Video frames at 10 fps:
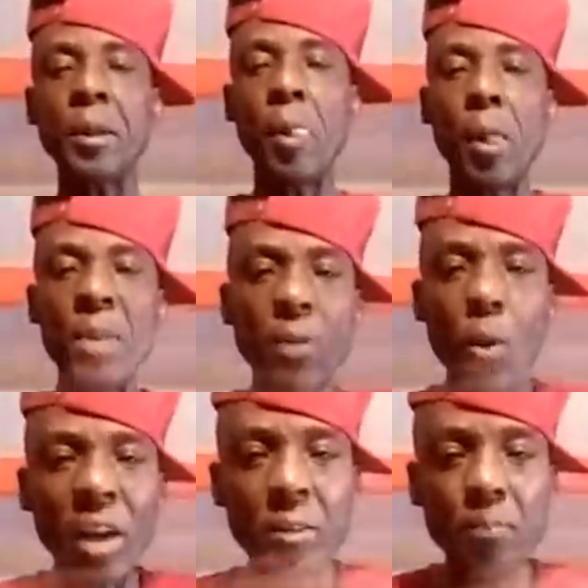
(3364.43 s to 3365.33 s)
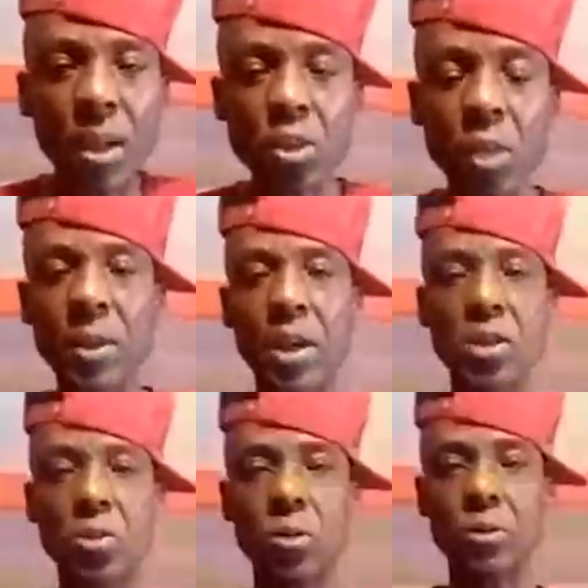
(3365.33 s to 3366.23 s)
We never want to Gemini,
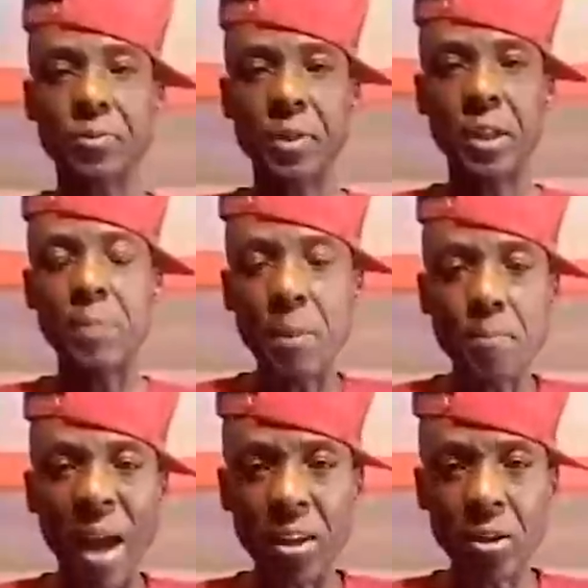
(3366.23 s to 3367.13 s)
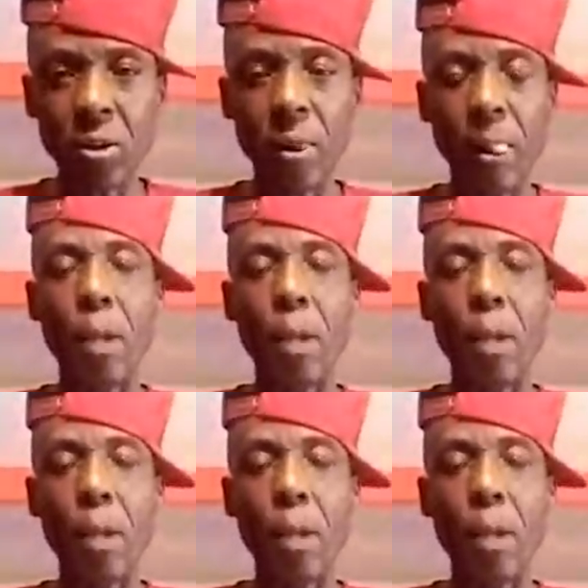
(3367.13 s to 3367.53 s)
so. In the body, you know.